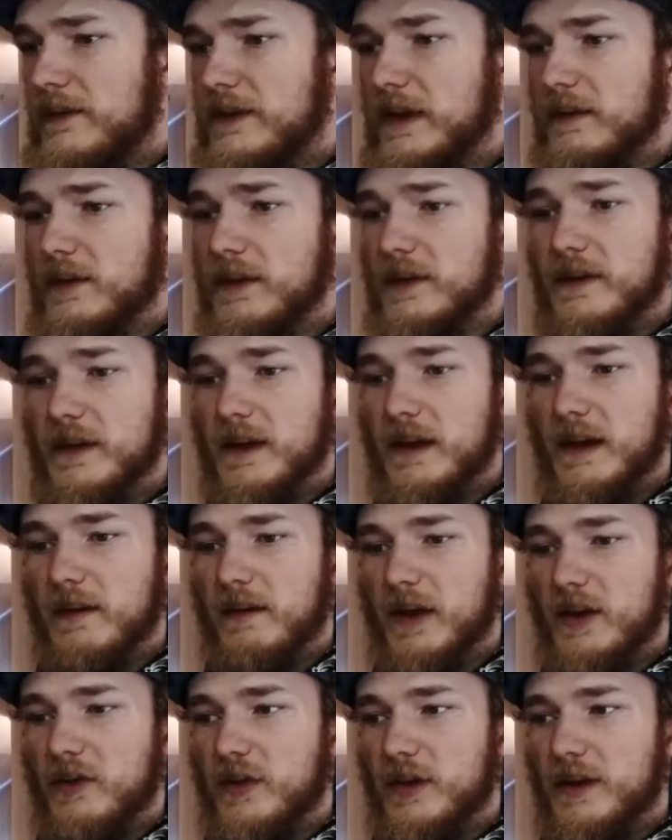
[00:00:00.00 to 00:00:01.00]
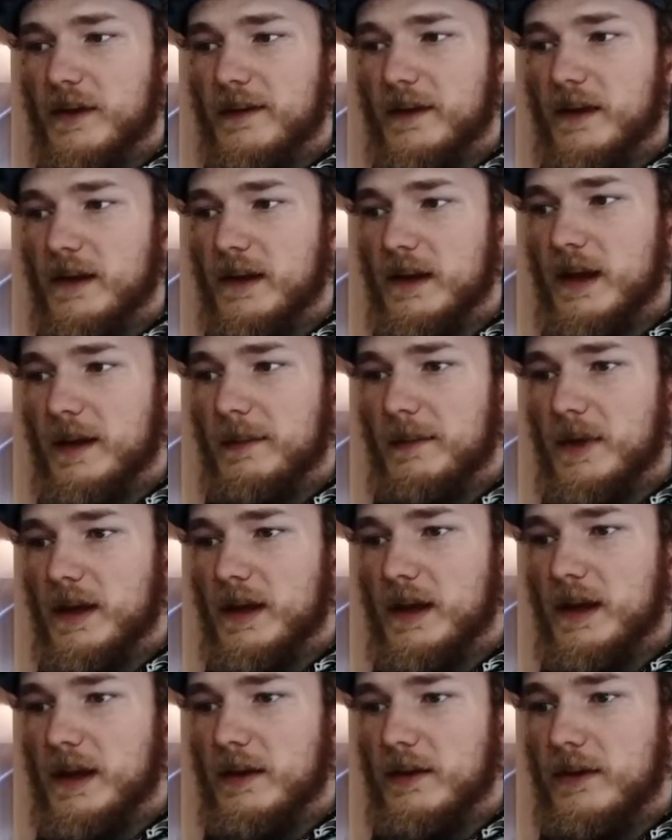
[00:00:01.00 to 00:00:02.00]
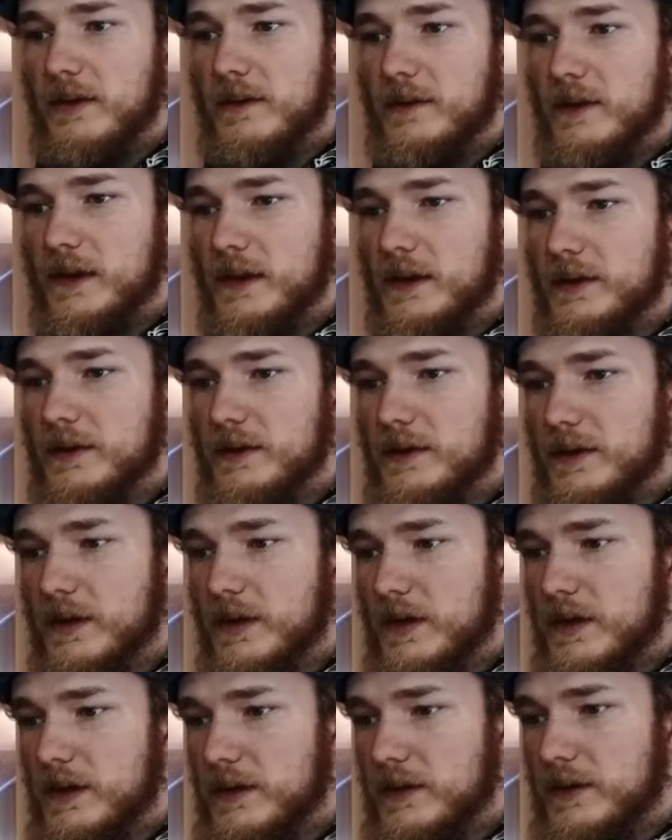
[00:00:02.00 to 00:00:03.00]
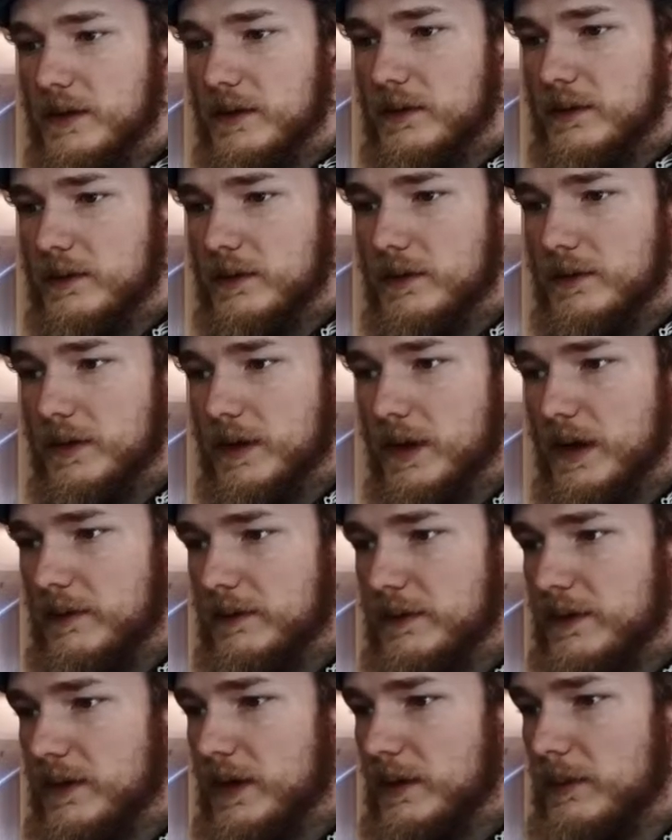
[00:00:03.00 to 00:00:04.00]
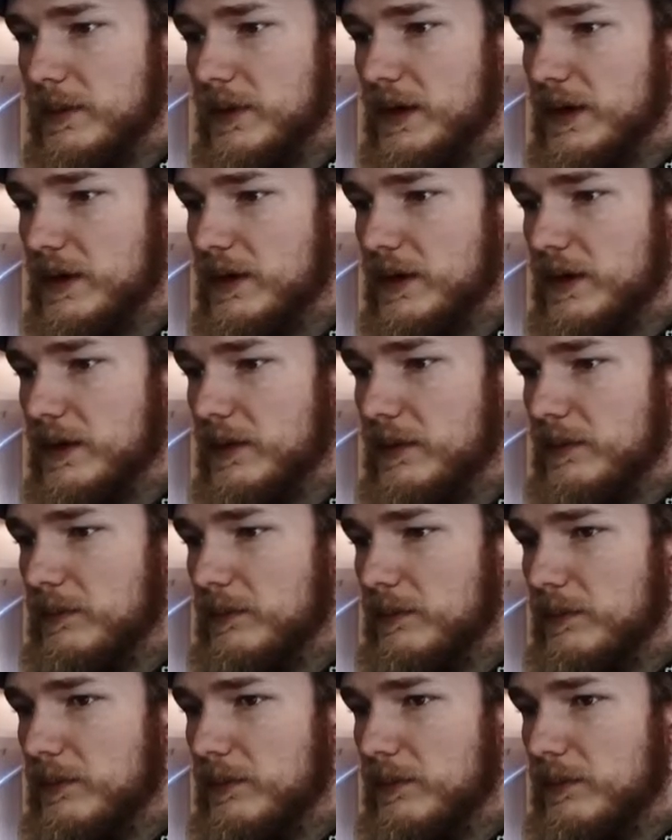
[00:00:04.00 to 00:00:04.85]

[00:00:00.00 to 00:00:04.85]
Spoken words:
Devil Skin, I've actually seen them in New Zealand, so if I have time and they're not